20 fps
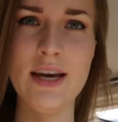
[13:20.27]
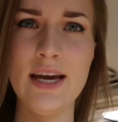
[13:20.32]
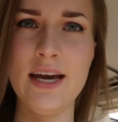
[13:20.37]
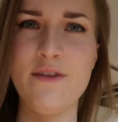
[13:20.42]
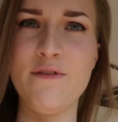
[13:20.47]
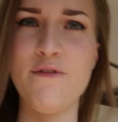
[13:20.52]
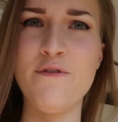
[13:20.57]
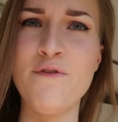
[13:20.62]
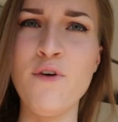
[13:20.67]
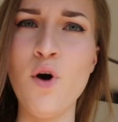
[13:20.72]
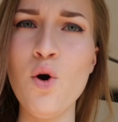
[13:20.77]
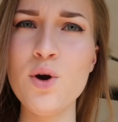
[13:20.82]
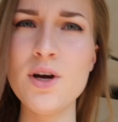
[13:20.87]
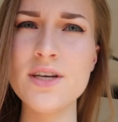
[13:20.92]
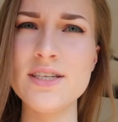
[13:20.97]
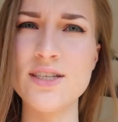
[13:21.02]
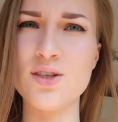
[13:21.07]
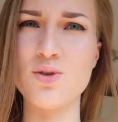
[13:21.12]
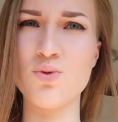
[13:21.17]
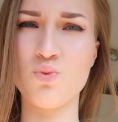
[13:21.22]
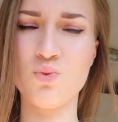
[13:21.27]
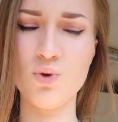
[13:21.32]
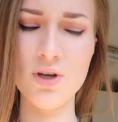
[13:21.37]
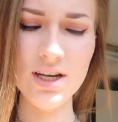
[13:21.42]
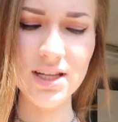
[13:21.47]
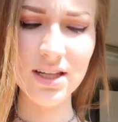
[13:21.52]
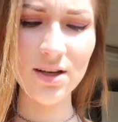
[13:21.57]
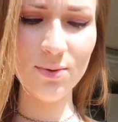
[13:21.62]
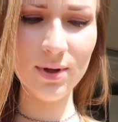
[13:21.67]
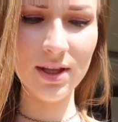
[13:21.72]
It focuses
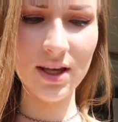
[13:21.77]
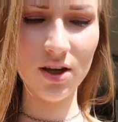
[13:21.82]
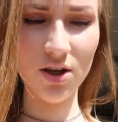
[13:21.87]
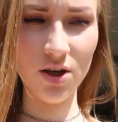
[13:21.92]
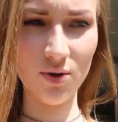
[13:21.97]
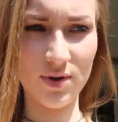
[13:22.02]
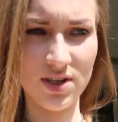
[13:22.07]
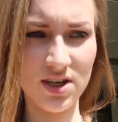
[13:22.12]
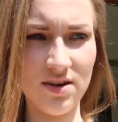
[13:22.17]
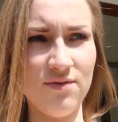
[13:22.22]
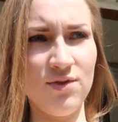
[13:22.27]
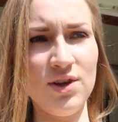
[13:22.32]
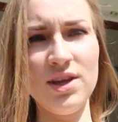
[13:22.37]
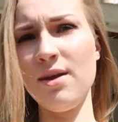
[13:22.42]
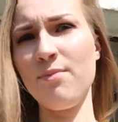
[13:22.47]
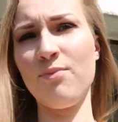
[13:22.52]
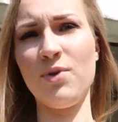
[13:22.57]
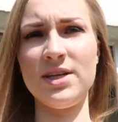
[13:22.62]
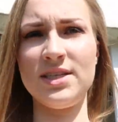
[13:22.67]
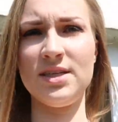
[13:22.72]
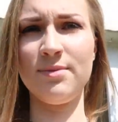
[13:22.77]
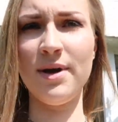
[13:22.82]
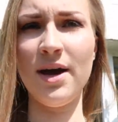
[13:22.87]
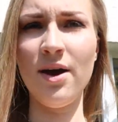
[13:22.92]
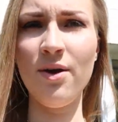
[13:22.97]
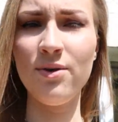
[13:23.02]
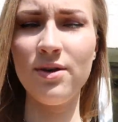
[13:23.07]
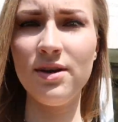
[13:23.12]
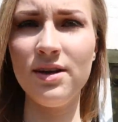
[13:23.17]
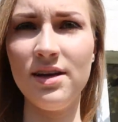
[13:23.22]
really, really good, which I'm really impressed
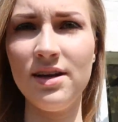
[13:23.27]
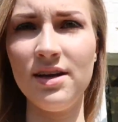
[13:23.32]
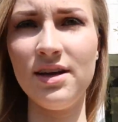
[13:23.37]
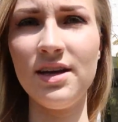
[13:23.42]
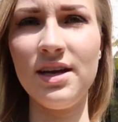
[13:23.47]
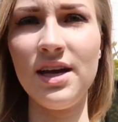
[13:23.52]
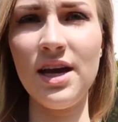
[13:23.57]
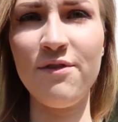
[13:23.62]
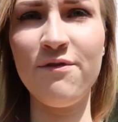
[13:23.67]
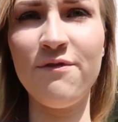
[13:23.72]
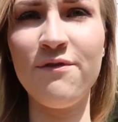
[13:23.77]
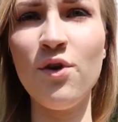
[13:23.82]
about. It